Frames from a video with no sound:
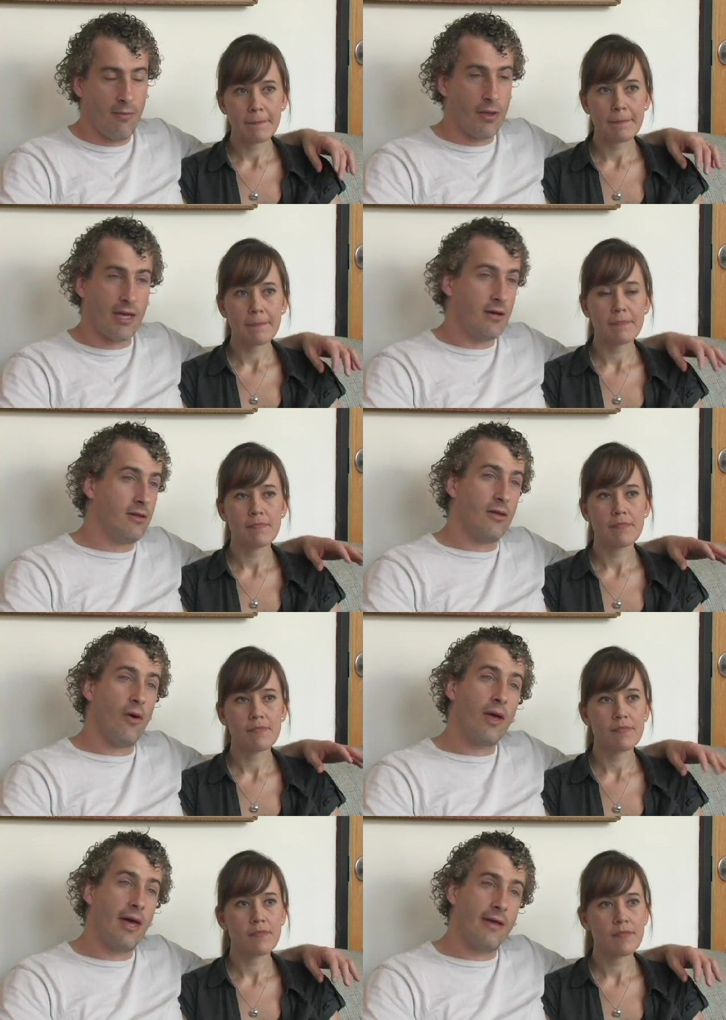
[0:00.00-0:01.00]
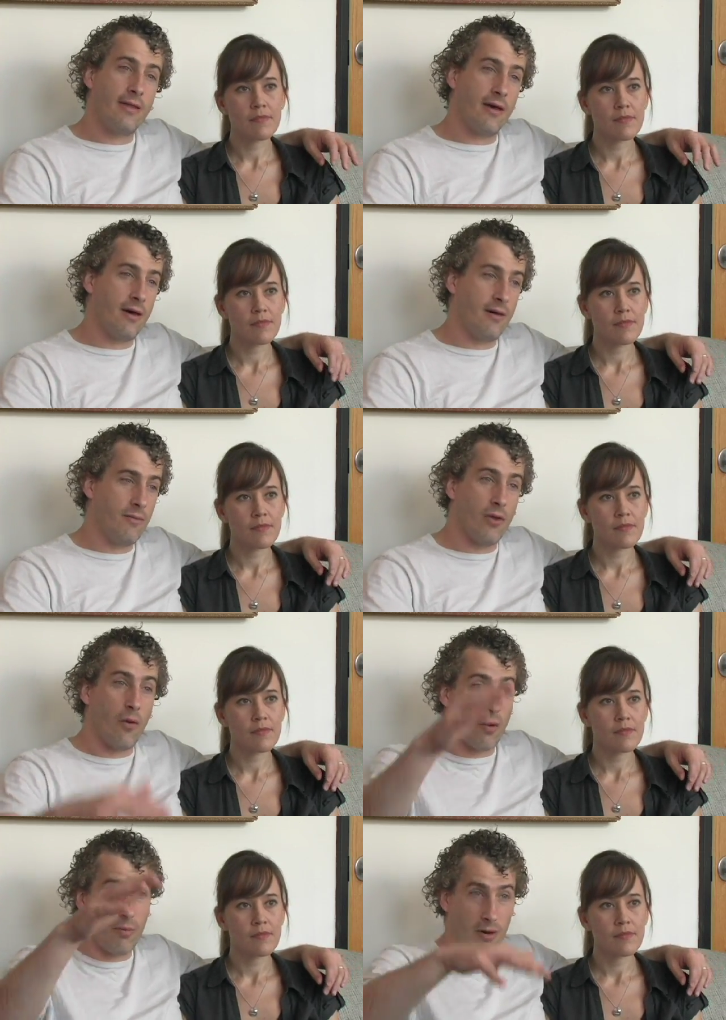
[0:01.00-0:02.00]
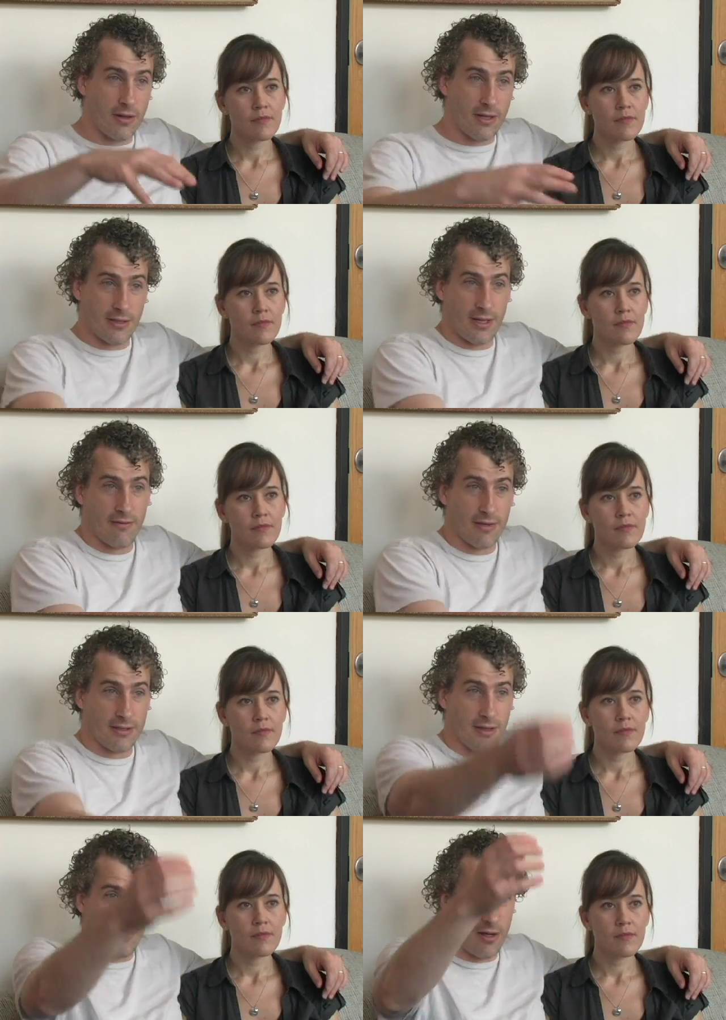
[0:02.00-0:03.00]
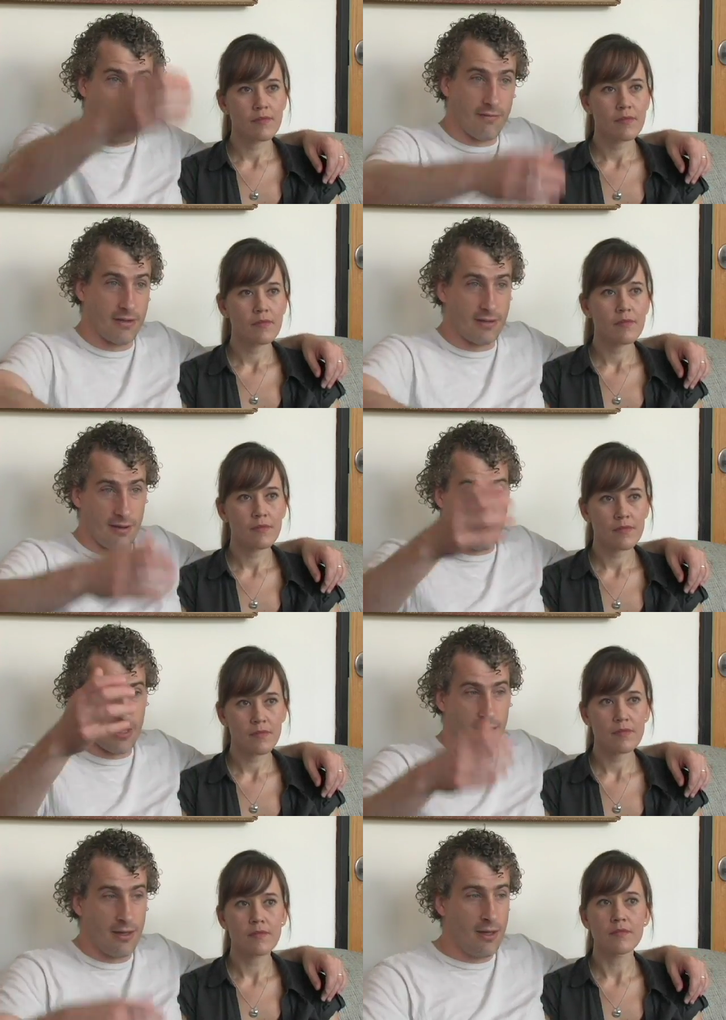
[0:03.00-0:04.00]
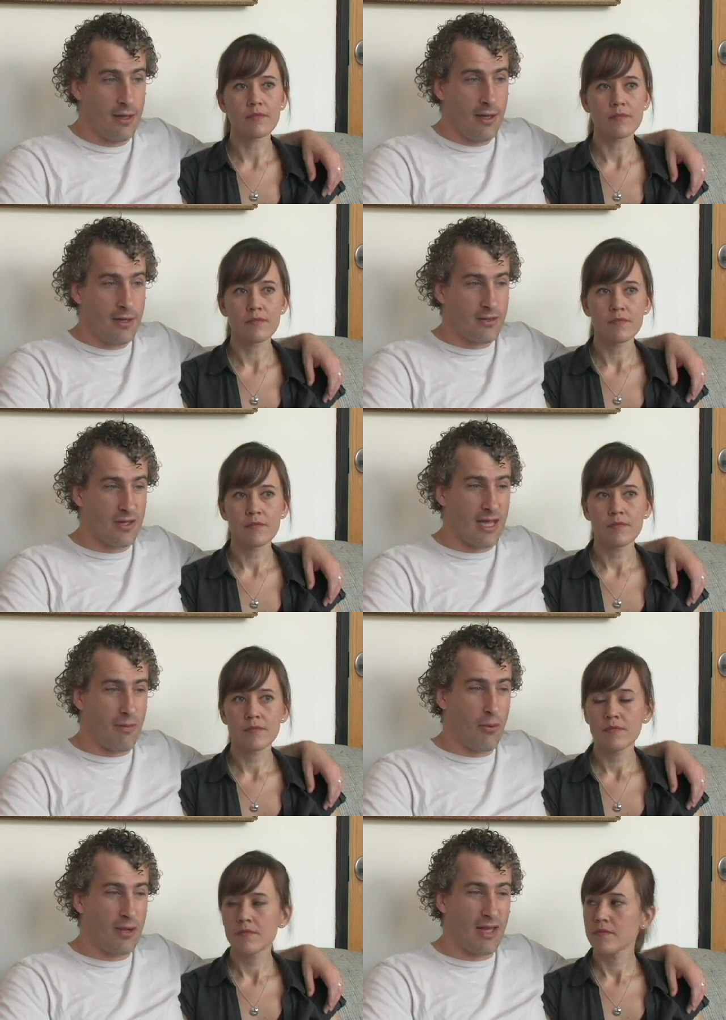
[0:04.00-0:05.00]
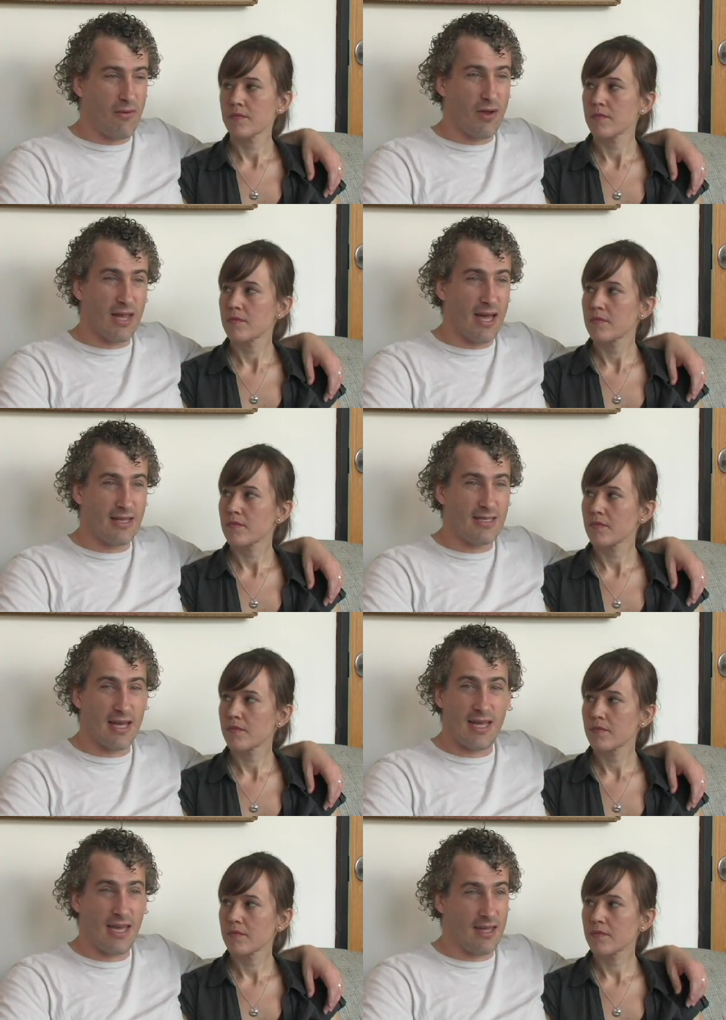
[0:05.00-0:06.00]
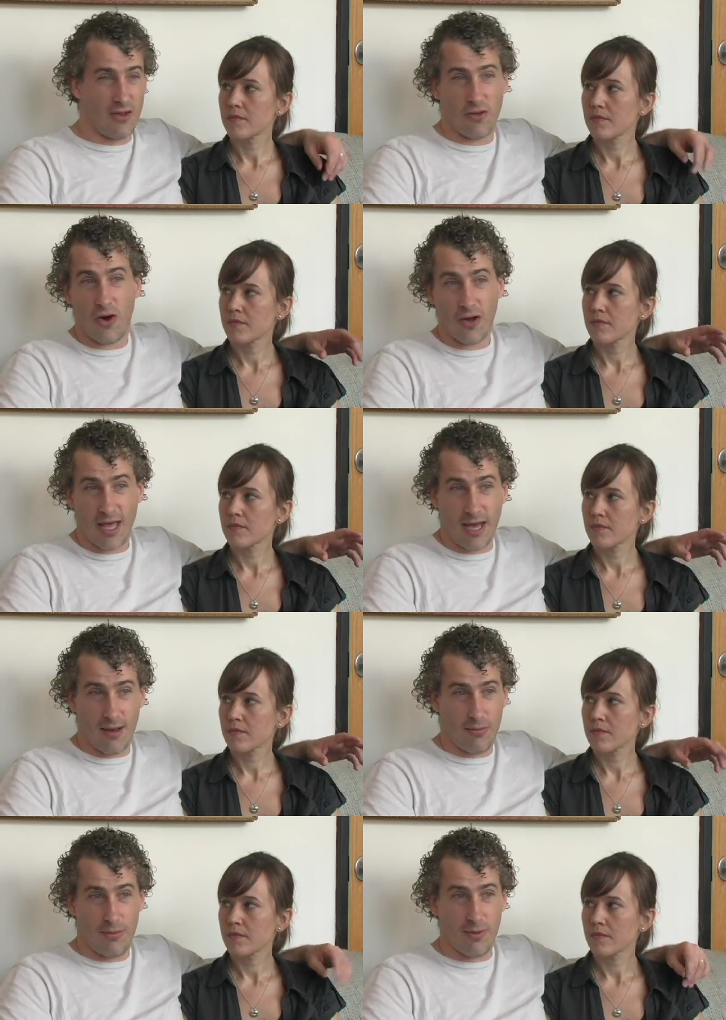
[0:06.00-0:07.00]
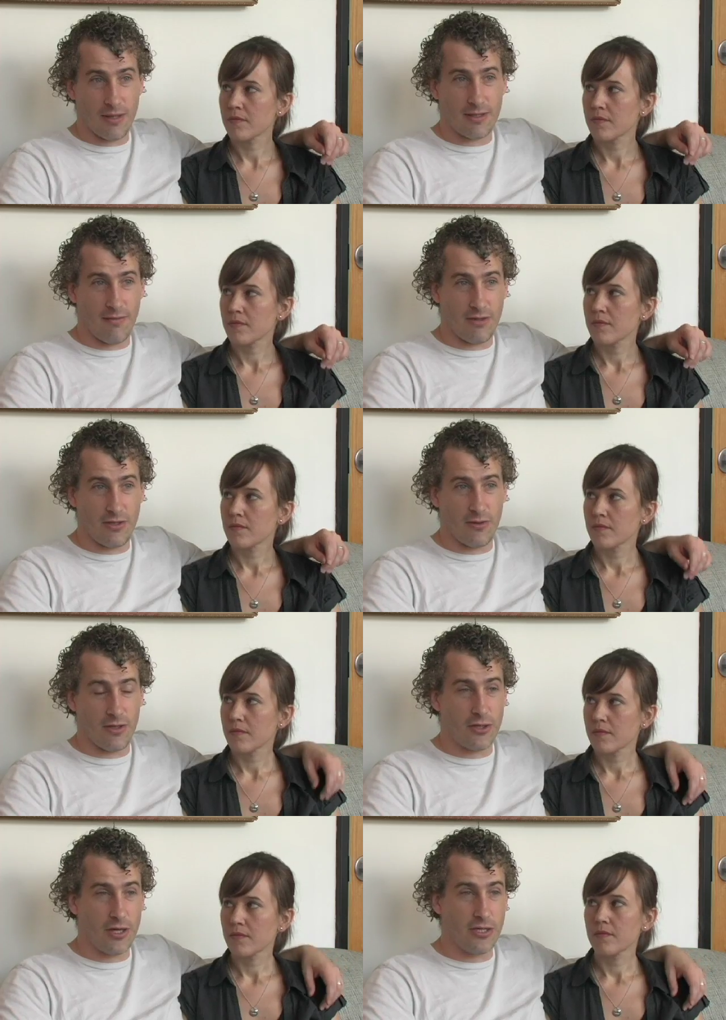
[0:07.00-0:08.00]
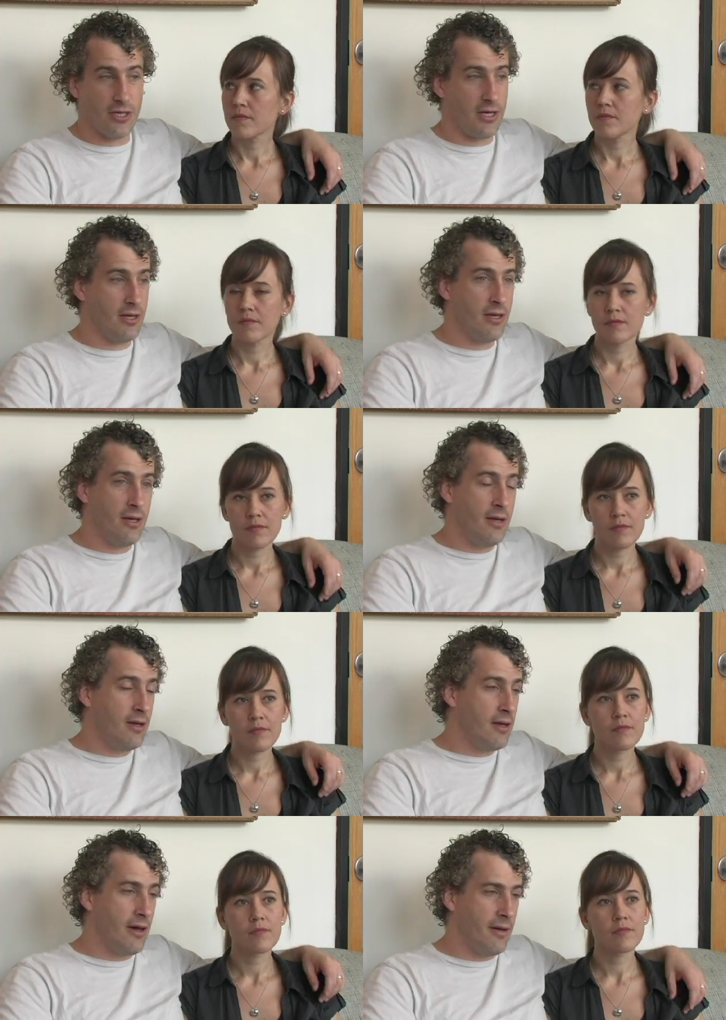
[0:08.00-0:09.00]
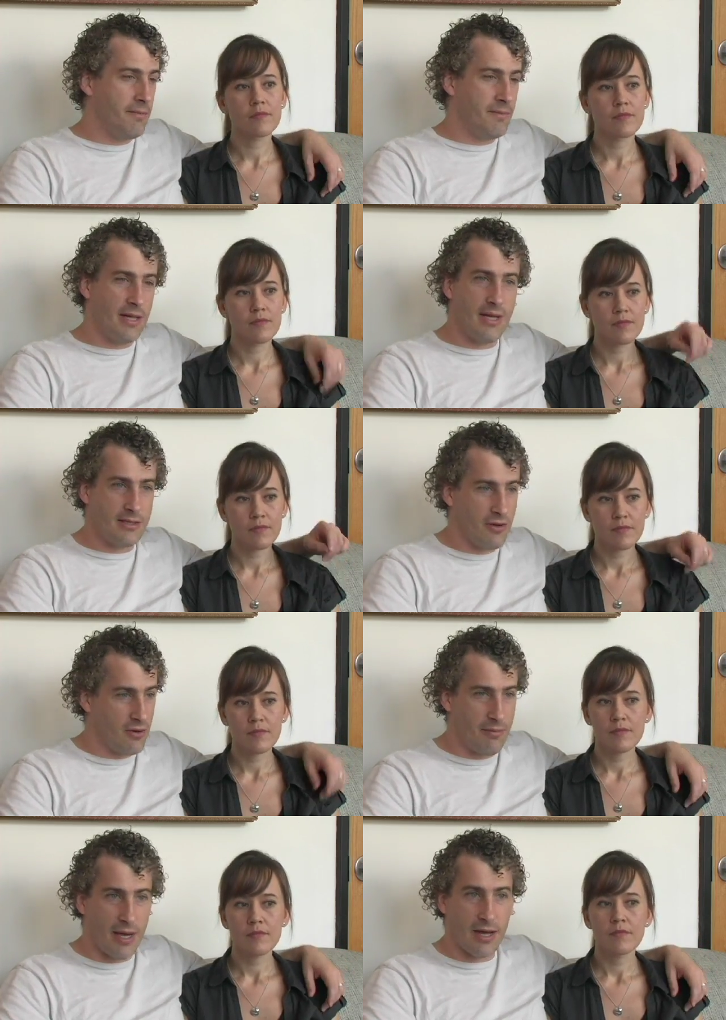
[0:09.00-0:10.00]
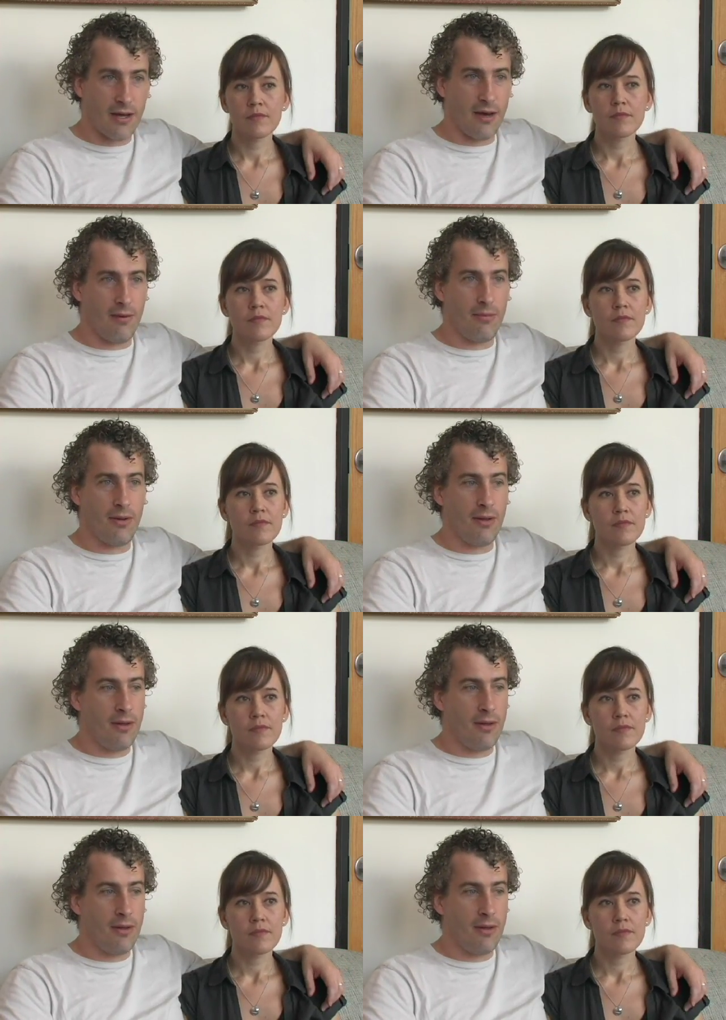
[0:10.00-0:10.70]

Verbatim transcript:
Speaker 1: but they couldn't locate the lower part of the esophagus coming off the stomach. So at that point, they realized that he had the long gap esophageal atresia, um, and they sewed him back up.